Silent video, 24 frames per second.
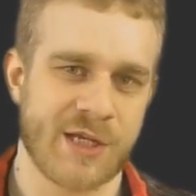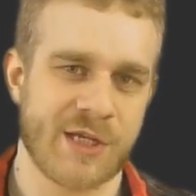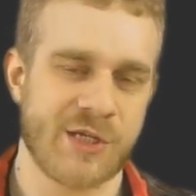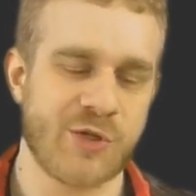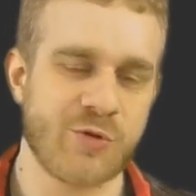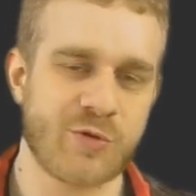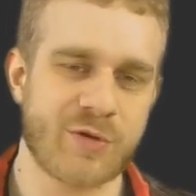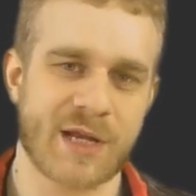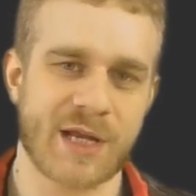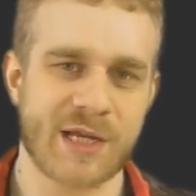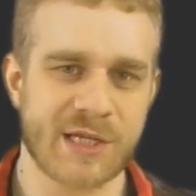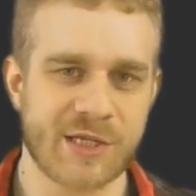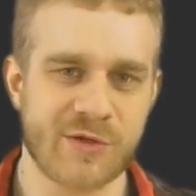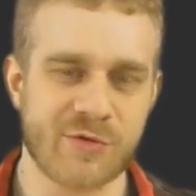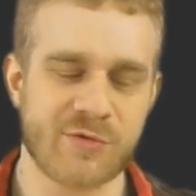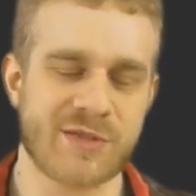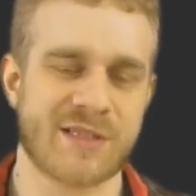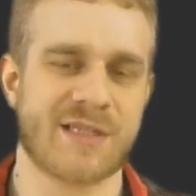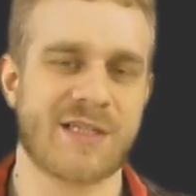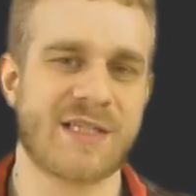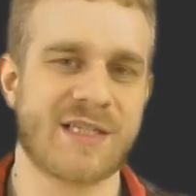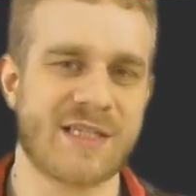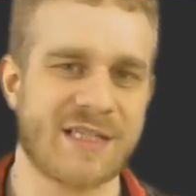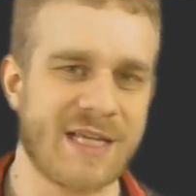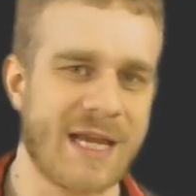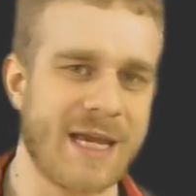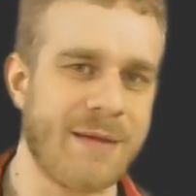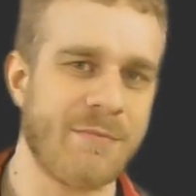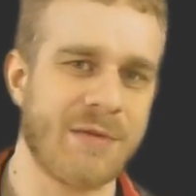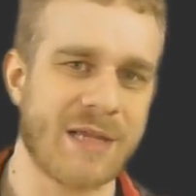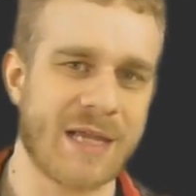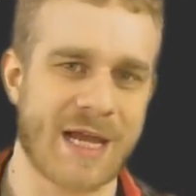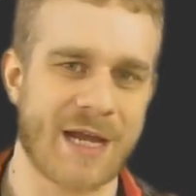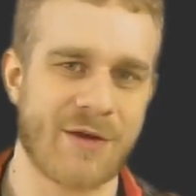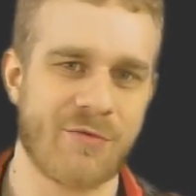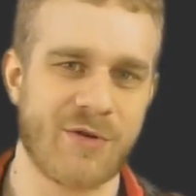You can use the same
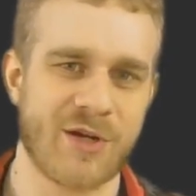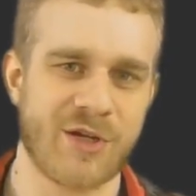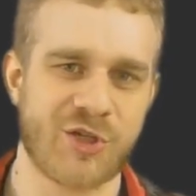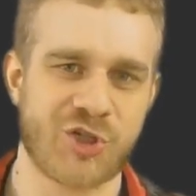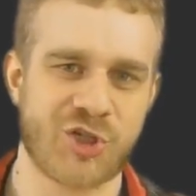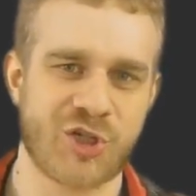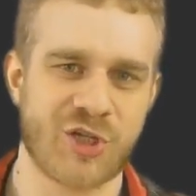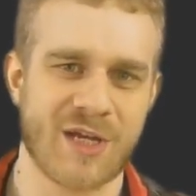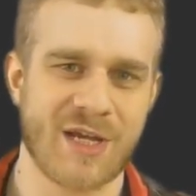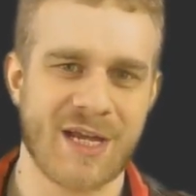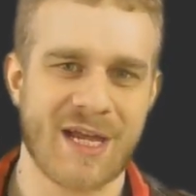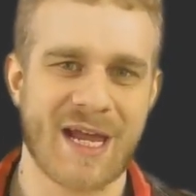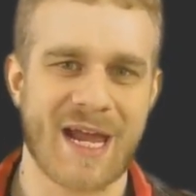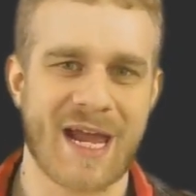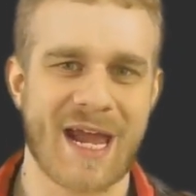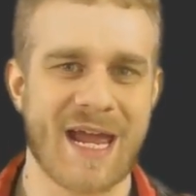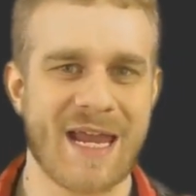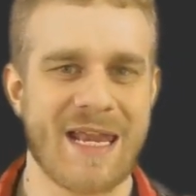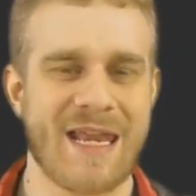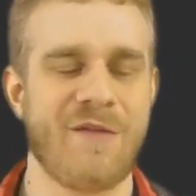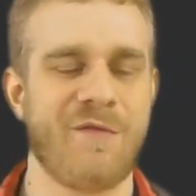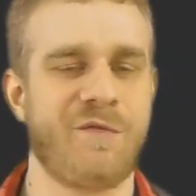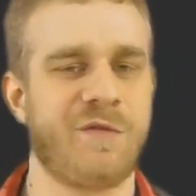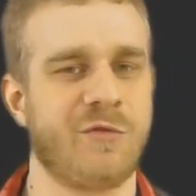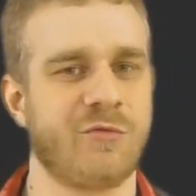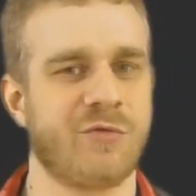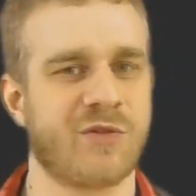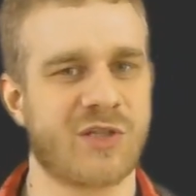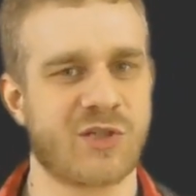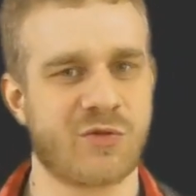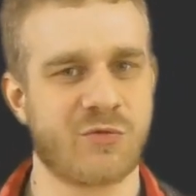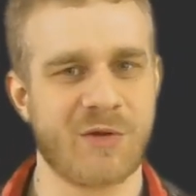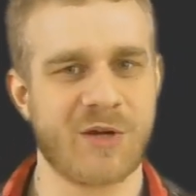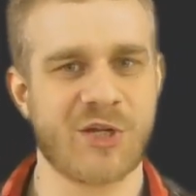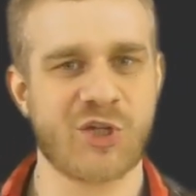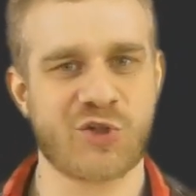language, and if you
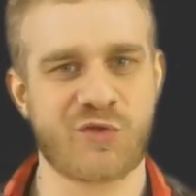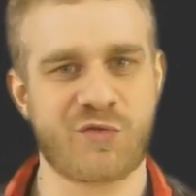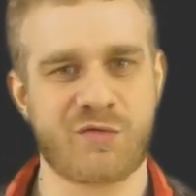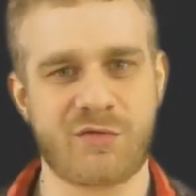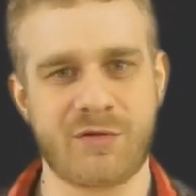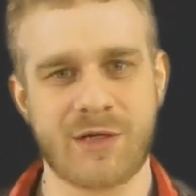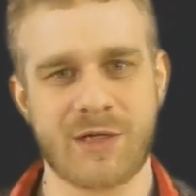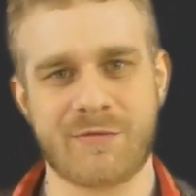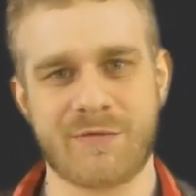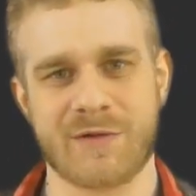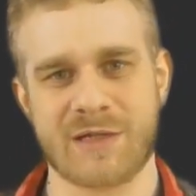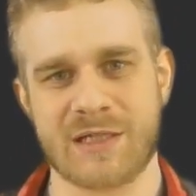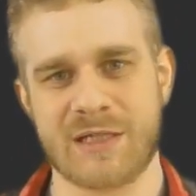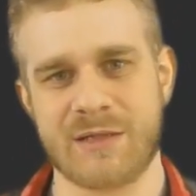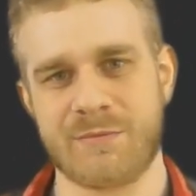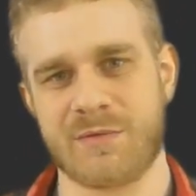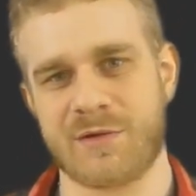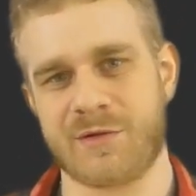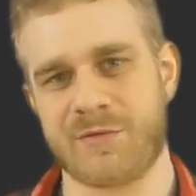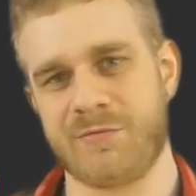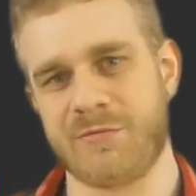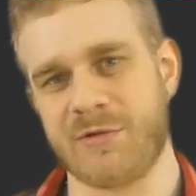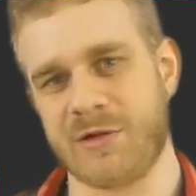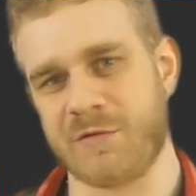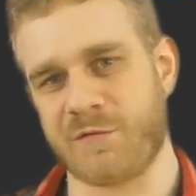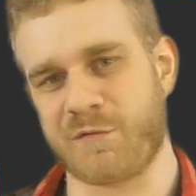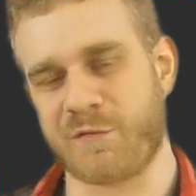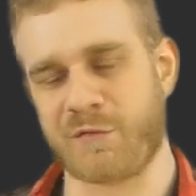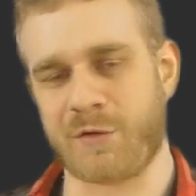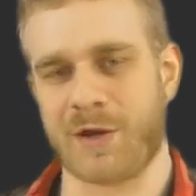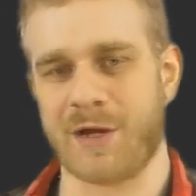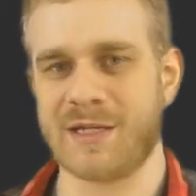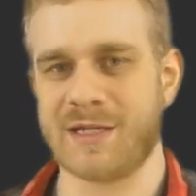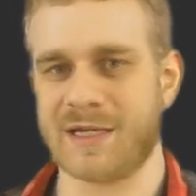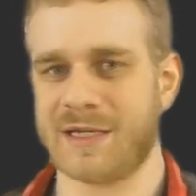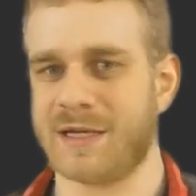switch frequently between
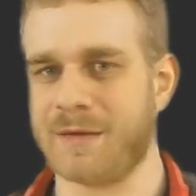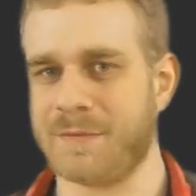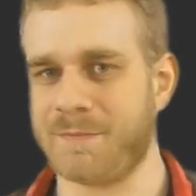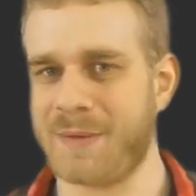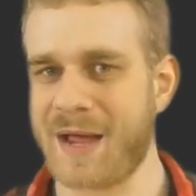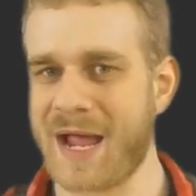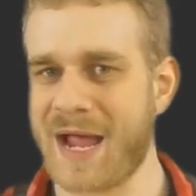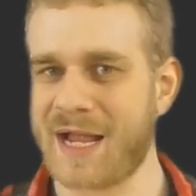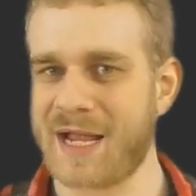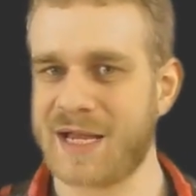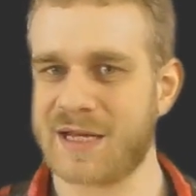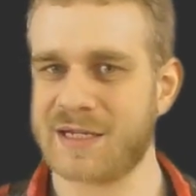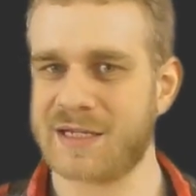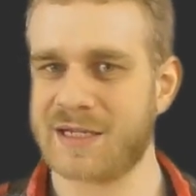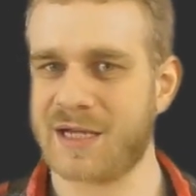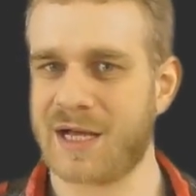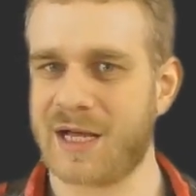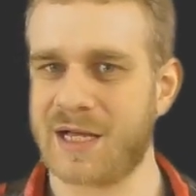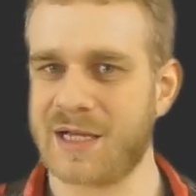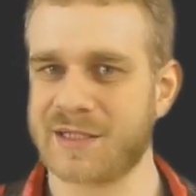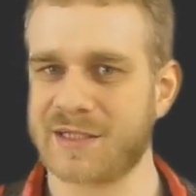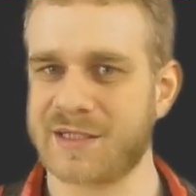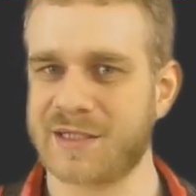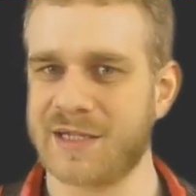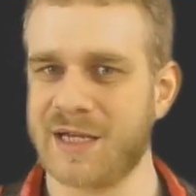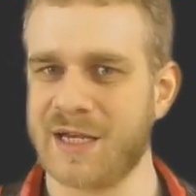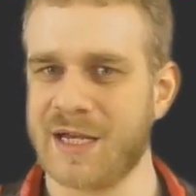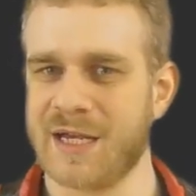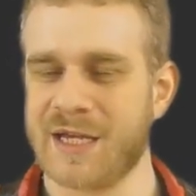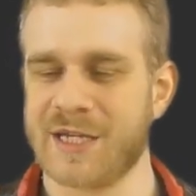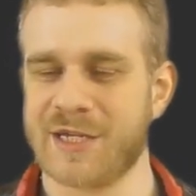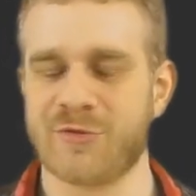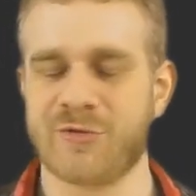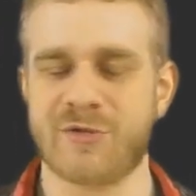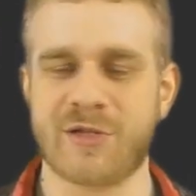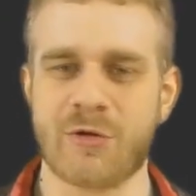front-end and back-end tasks,
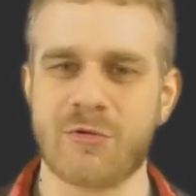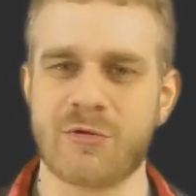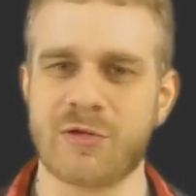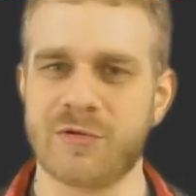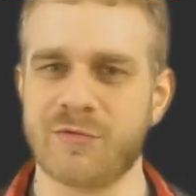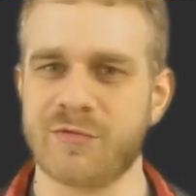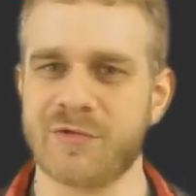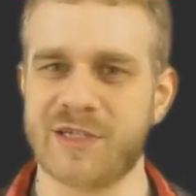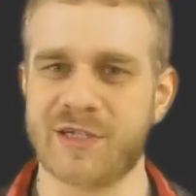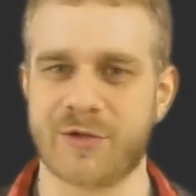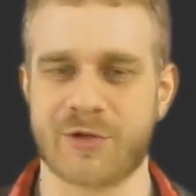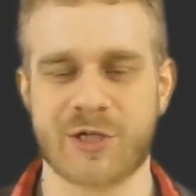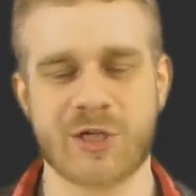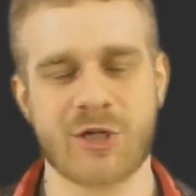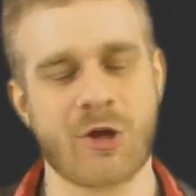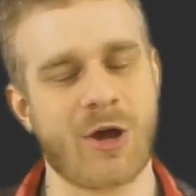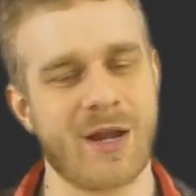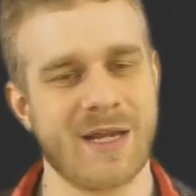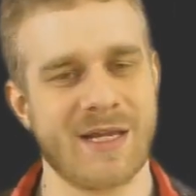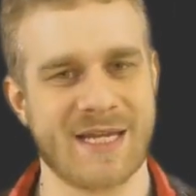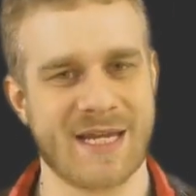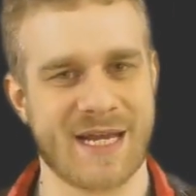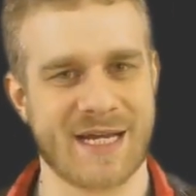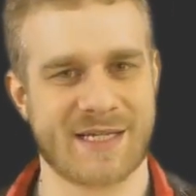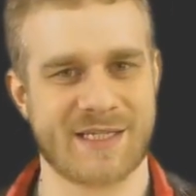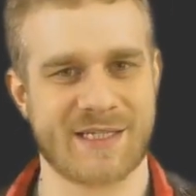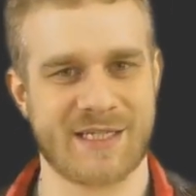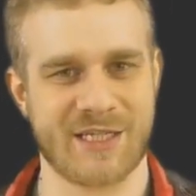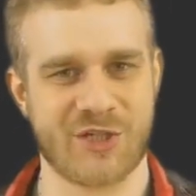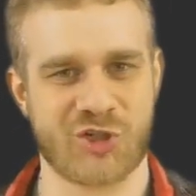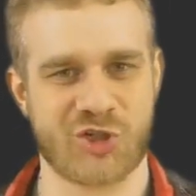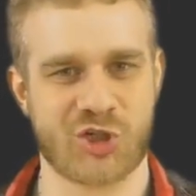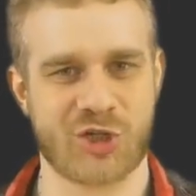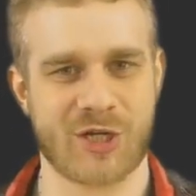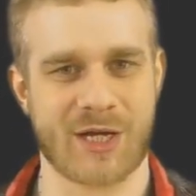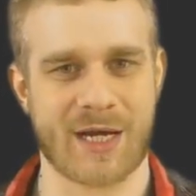you don't lose your context
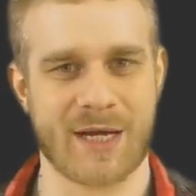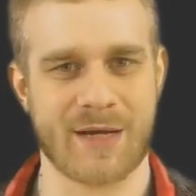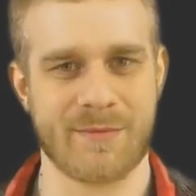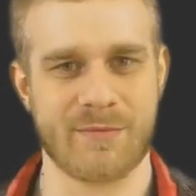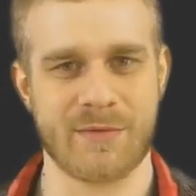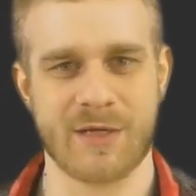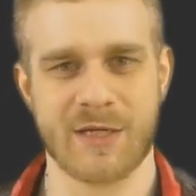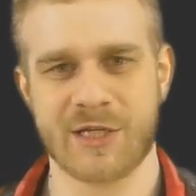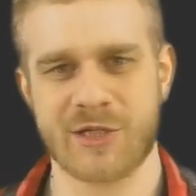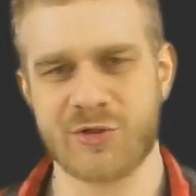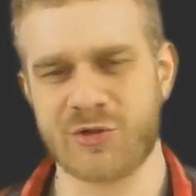each time.